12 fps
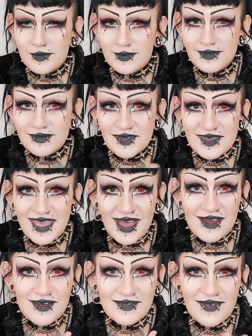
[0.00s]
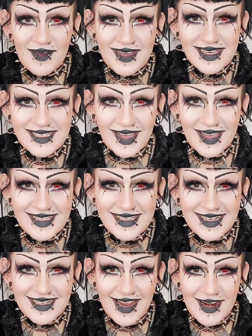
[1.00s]
So yeah, I'm very
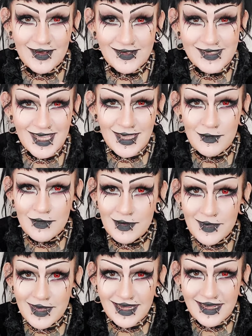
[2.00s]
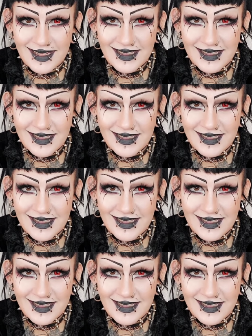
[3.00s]
excited and I'll see you in a minute.